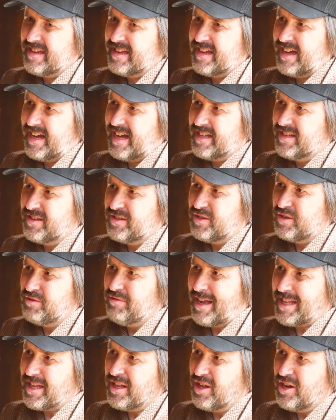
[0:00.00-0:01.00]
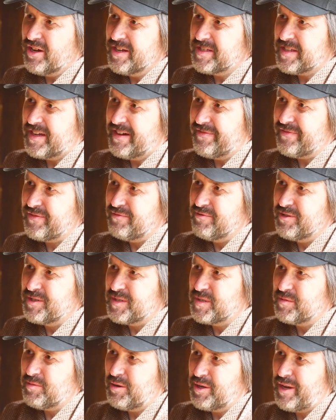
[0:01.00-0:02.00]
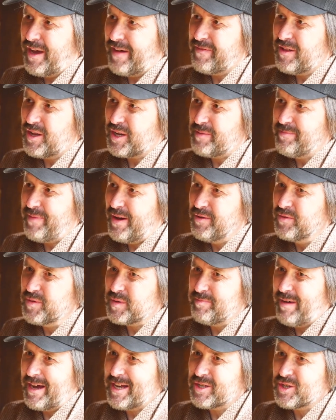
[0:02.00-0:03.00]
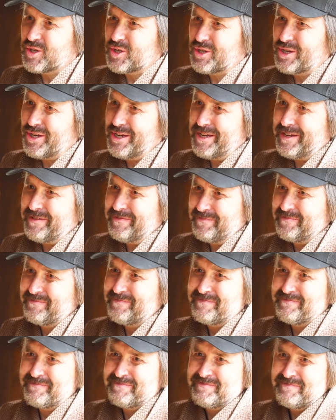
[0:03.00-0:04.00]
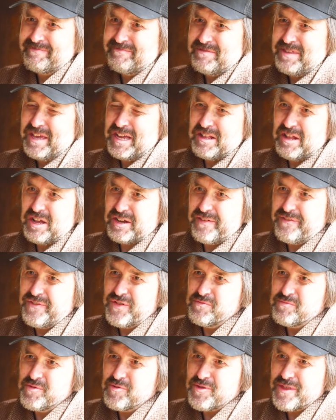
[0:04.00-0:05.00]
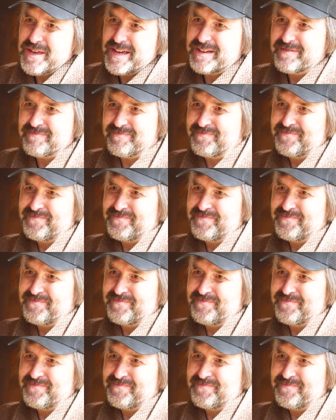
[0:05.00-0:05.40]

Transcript: and do you analyse afterwards as well? You have like a post-match uh, thing, like a football thing.